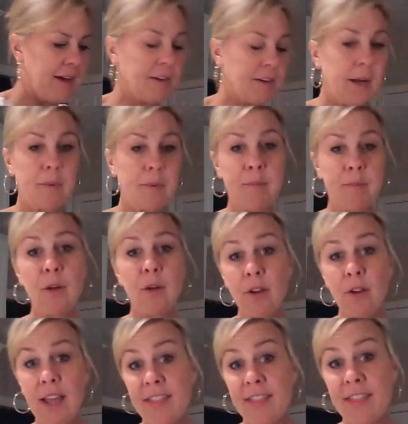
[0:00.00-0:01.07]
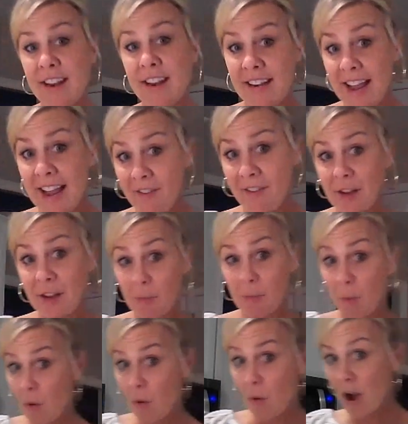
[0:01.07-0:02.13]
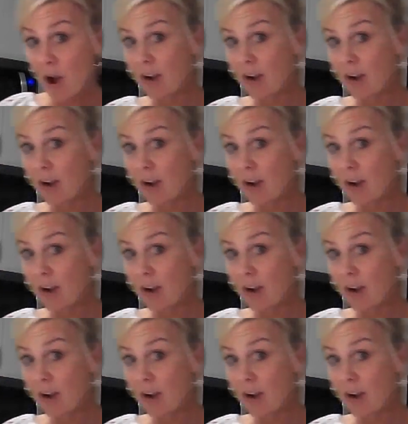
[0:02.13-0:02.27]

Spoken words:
Half a cup of milk, and then I need a half a cup of